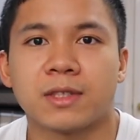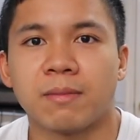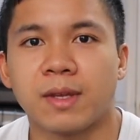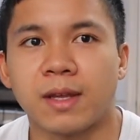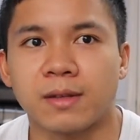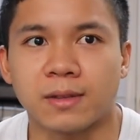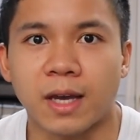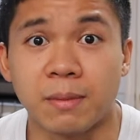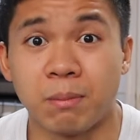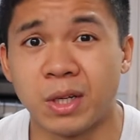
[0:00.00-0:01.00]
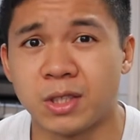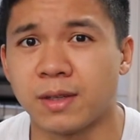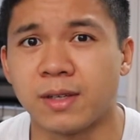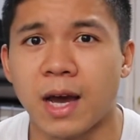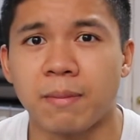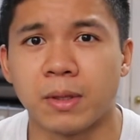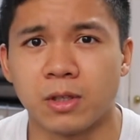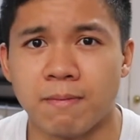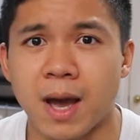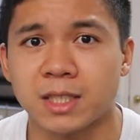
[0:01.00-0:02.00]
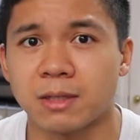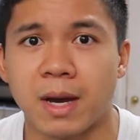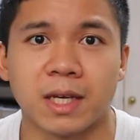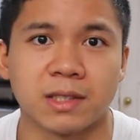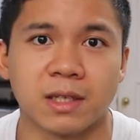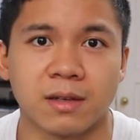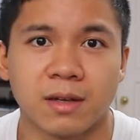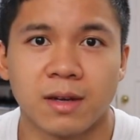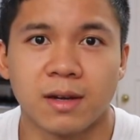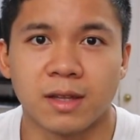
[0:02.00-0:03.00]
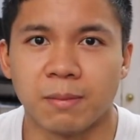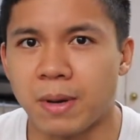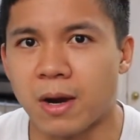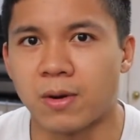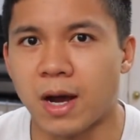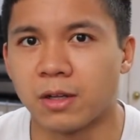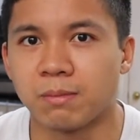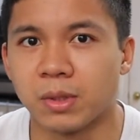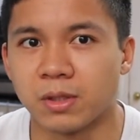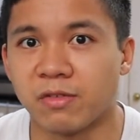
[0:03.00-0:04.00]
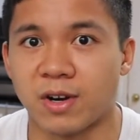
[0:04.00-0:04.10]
something that can kind of bridge the gap into maximizing the power output of our